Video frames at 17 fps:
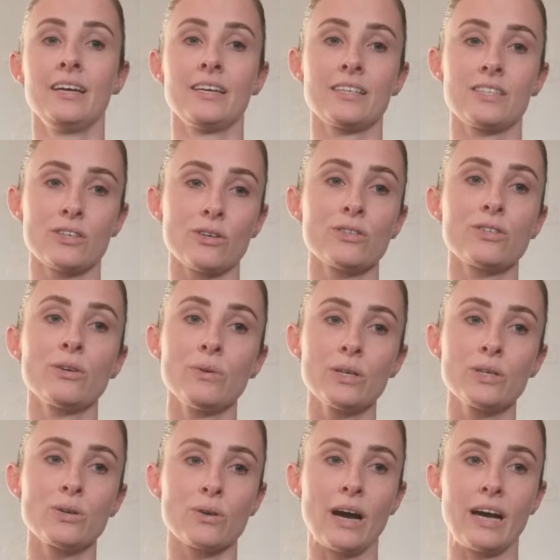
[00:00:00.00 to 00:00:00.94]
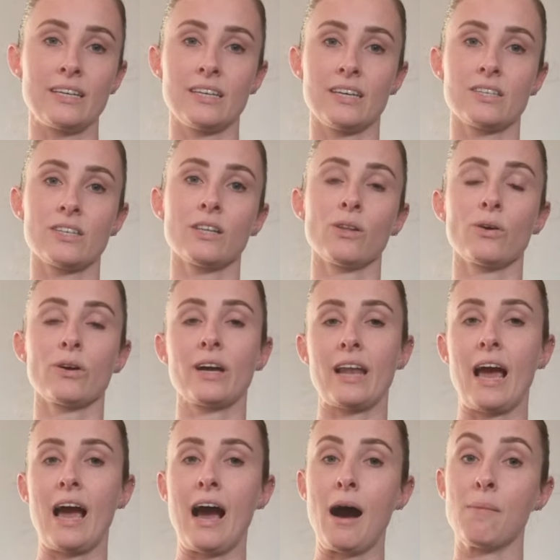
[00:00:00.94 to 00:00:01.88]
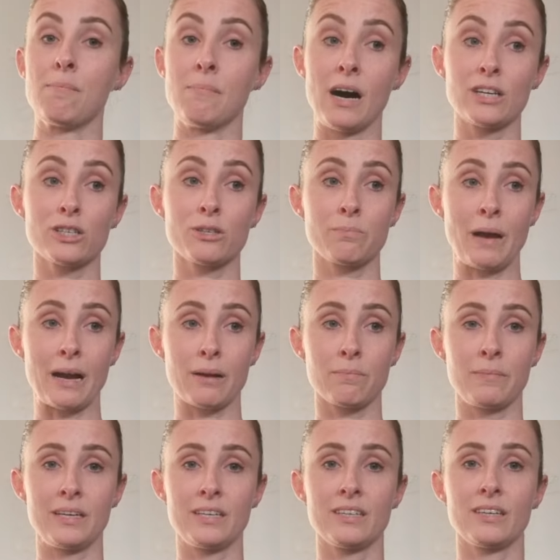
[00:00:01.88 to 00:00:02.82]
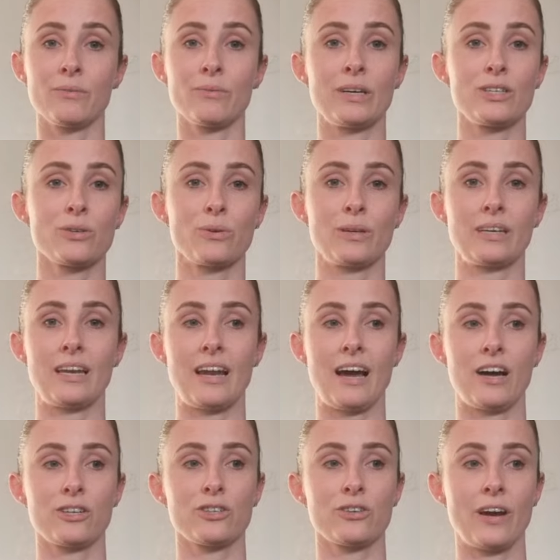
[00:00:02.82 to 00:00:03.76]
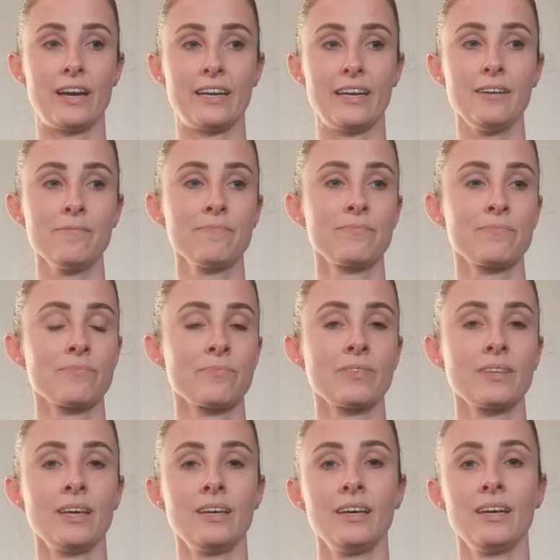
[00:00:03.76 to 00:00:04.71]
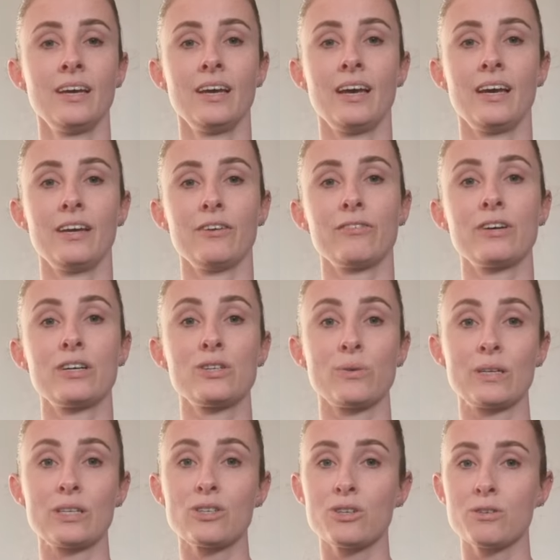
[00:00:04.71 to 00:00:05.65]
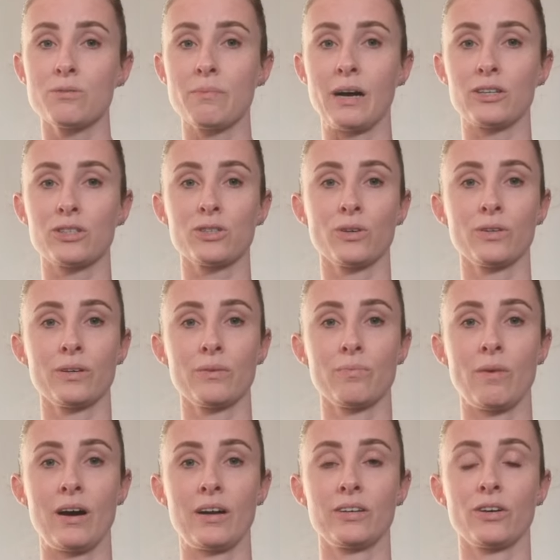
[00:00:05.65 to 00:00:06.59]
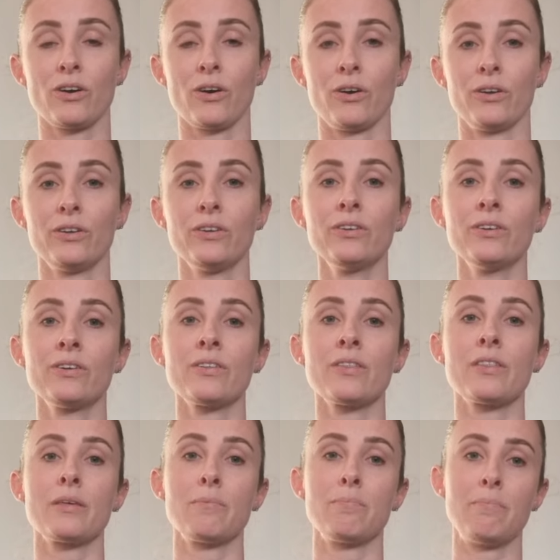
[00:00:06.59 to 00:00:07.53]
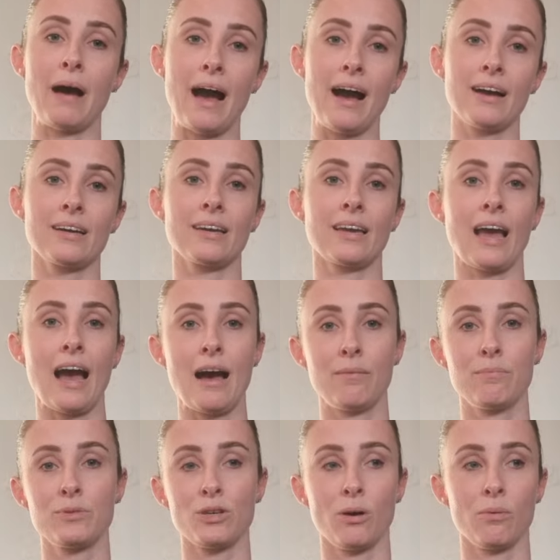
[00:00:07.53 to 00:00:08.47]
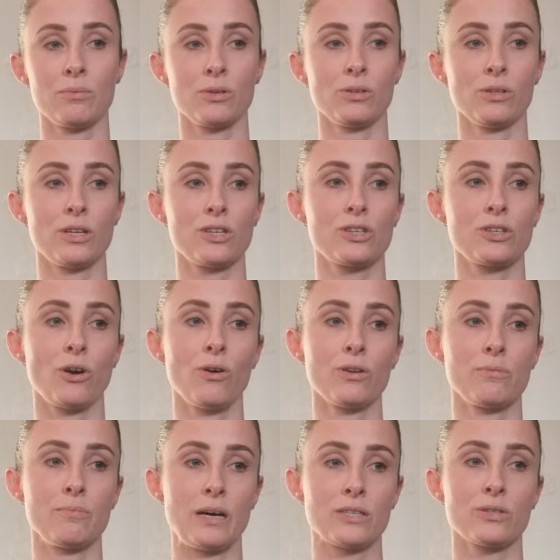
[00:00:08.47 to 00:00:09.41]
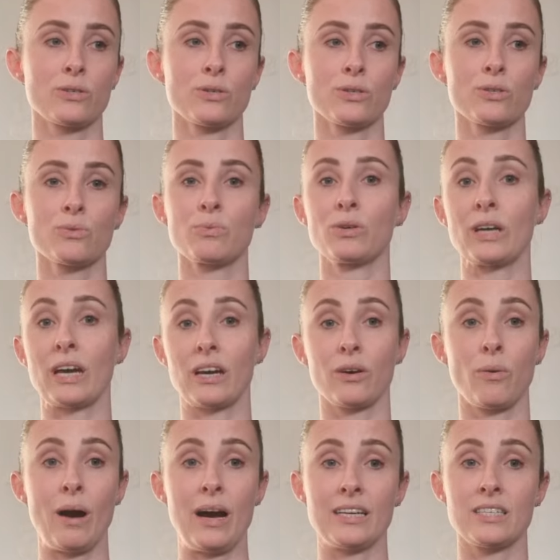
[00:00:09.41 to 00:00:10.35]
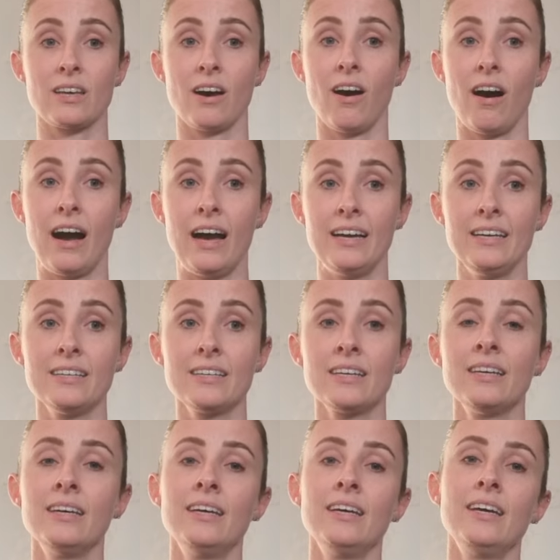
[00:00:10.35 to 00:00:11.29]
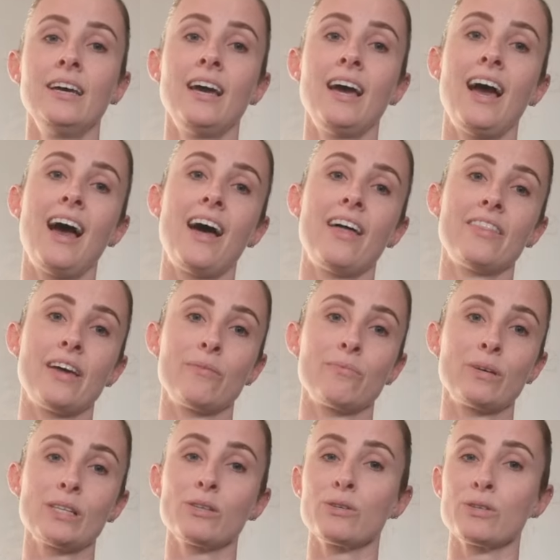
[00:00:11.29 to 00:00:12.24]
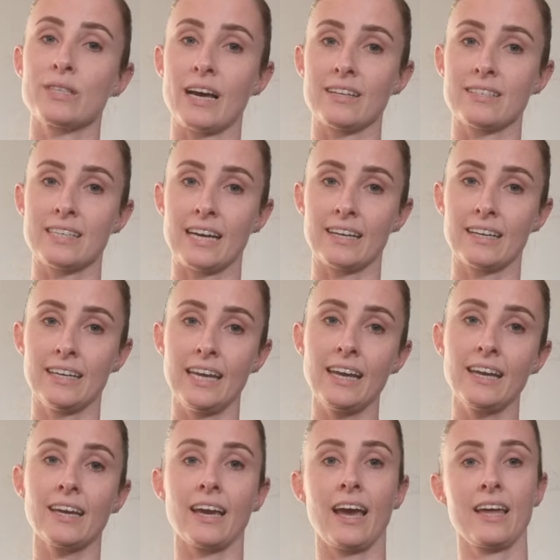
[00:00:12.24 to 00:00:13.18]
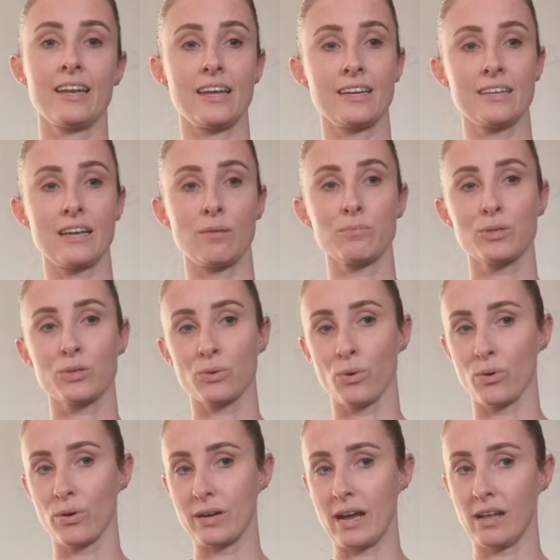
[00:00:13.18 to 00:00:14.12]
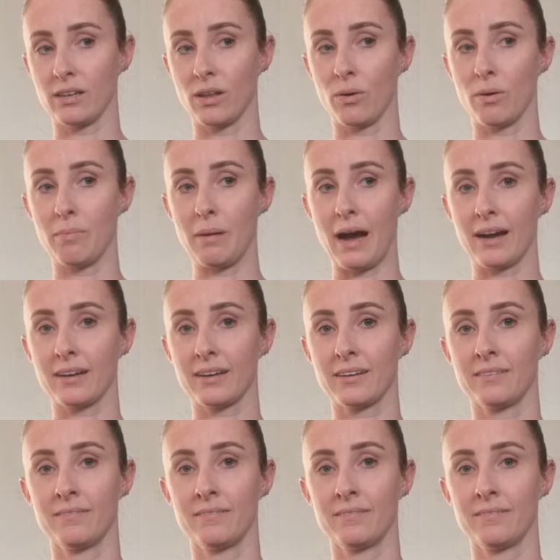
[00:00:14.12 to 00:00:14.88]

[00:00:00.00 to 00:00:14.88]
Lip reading: It's also a good idea to look at how much back bending we're doing in our training. If we're doing too much all in one go, the back, abdominal and shoulder muscles will get quite tired, and then we lose our technique and end up sore in our lower back.